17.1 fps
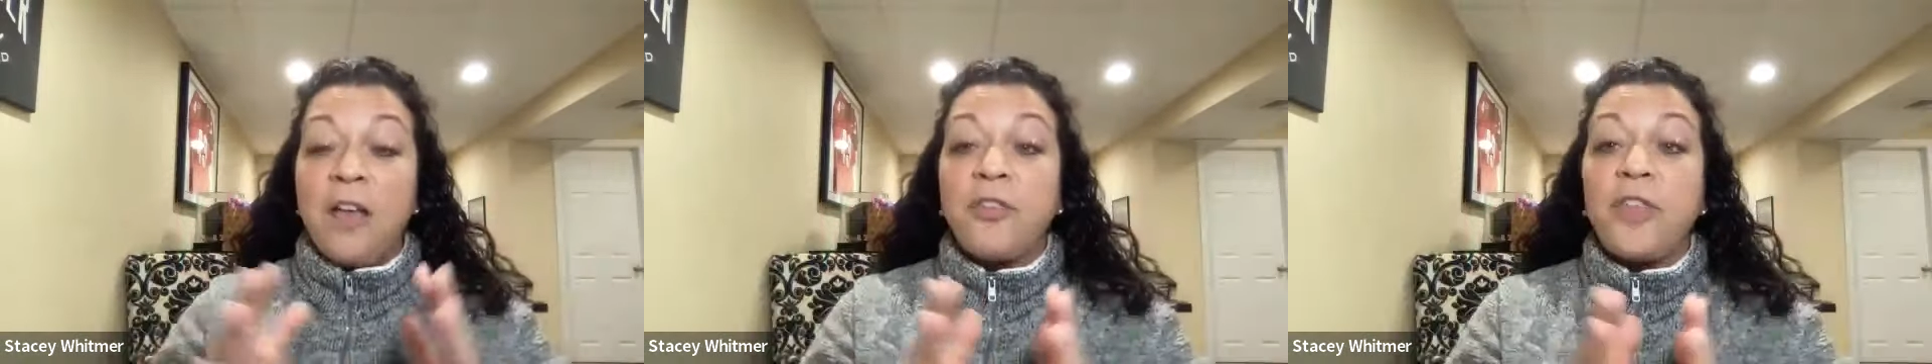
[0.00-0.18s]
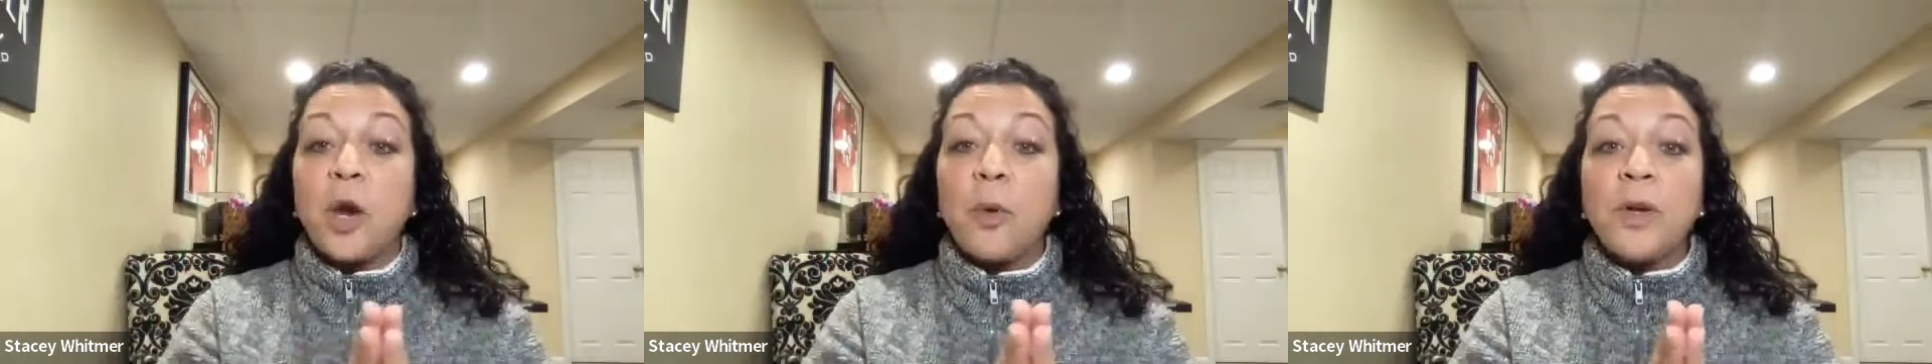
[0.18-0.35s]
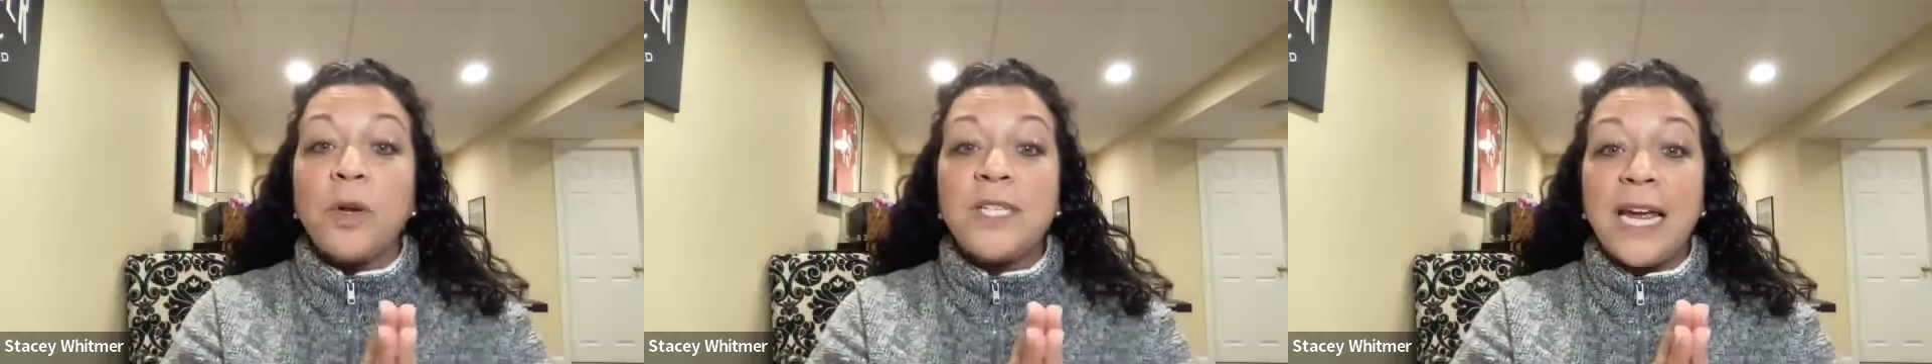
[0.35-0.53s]

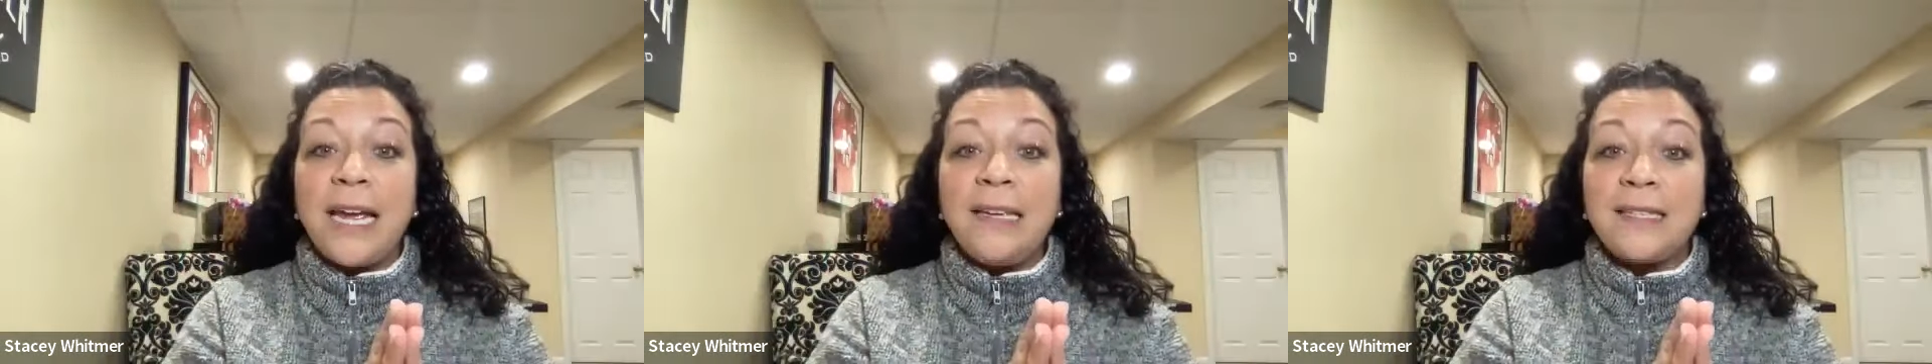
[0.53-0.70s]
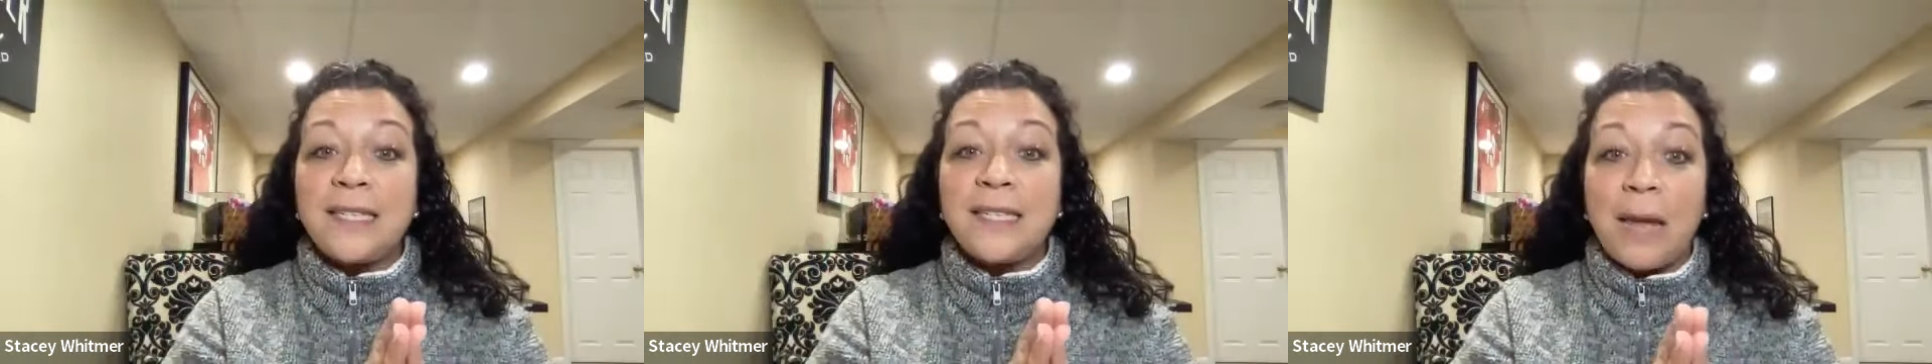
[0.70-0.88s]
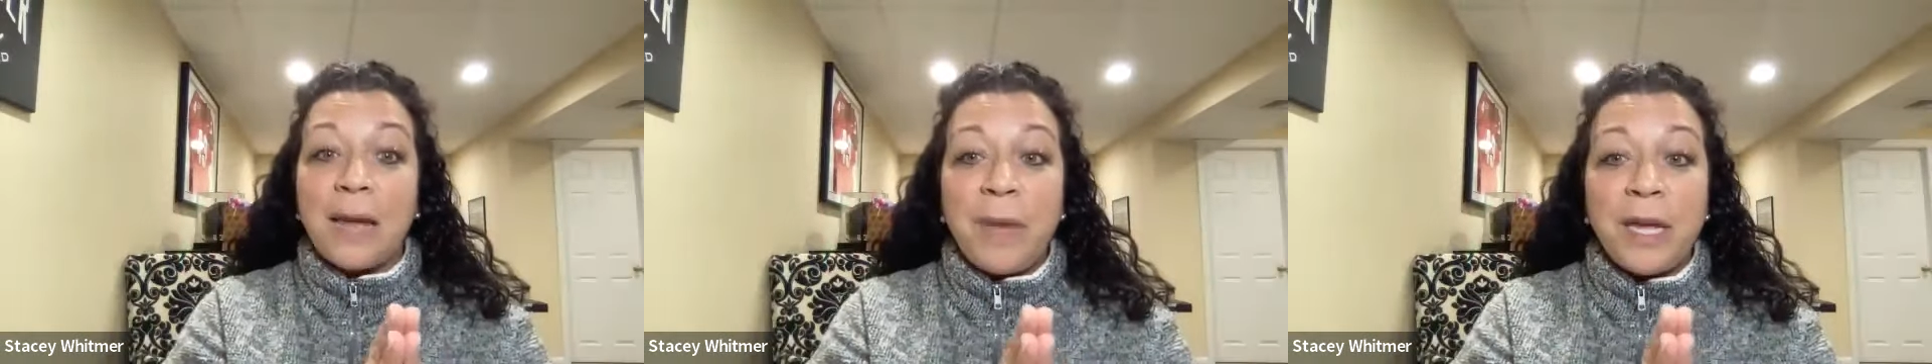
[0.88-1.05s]
There were days
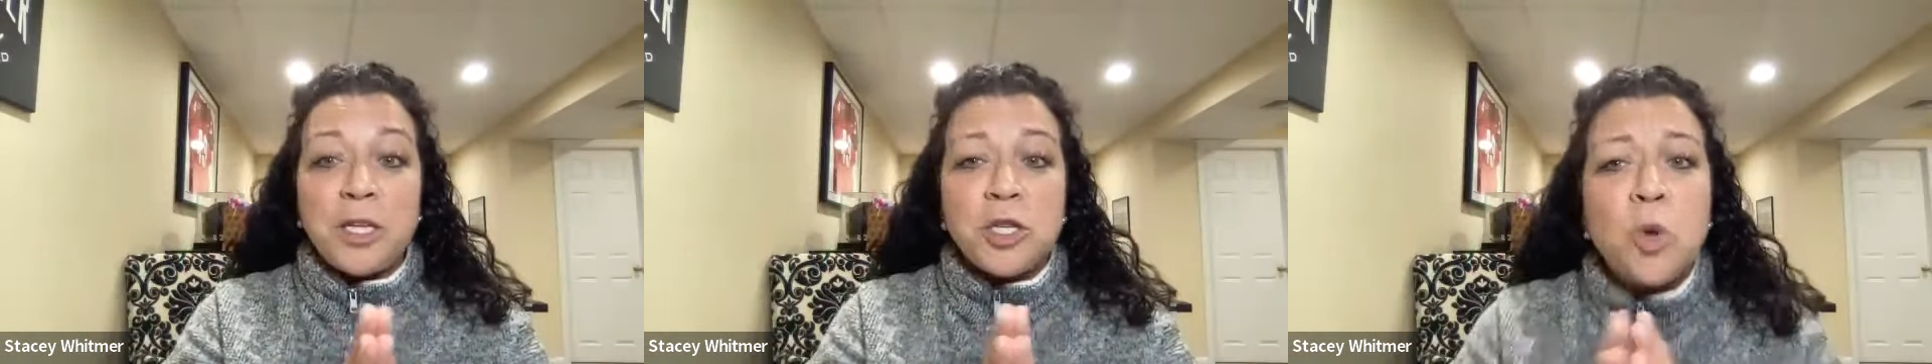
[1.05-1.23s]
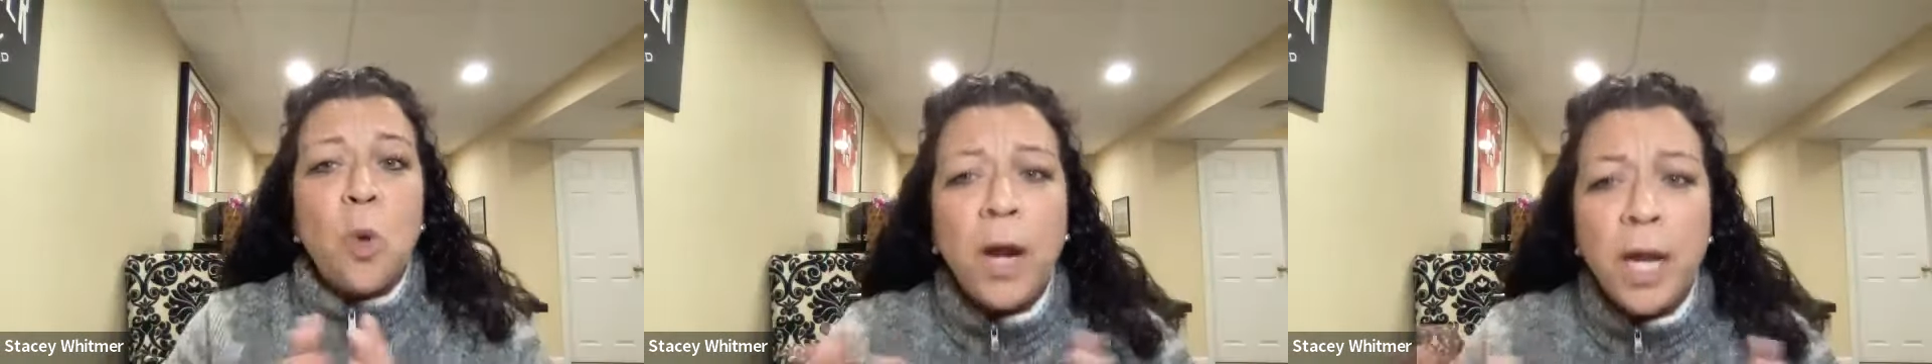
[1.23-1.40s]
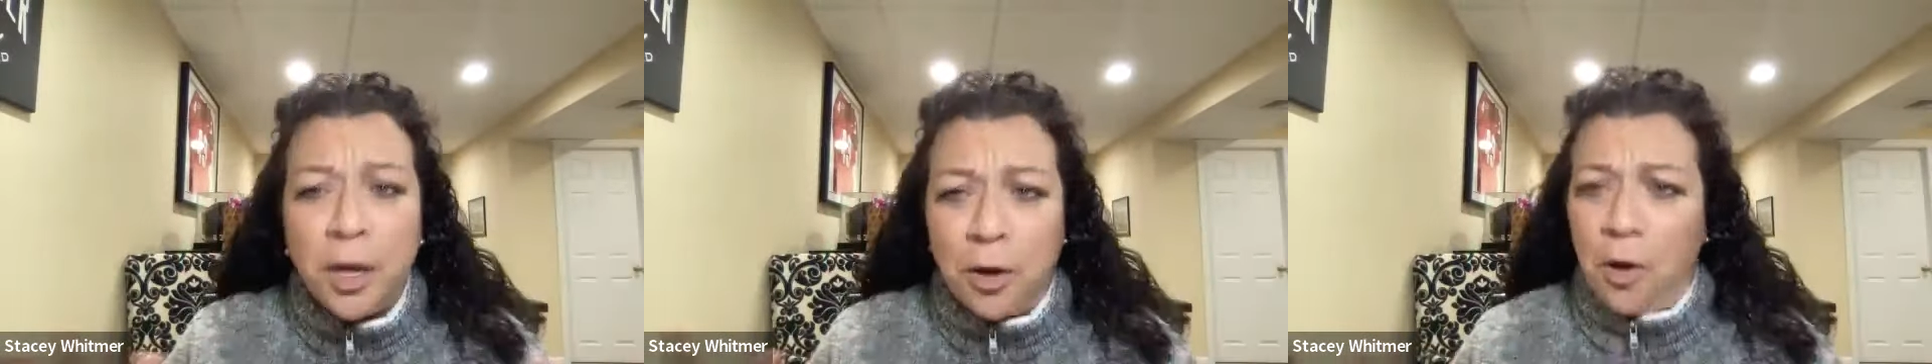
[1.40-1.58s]
that I made 20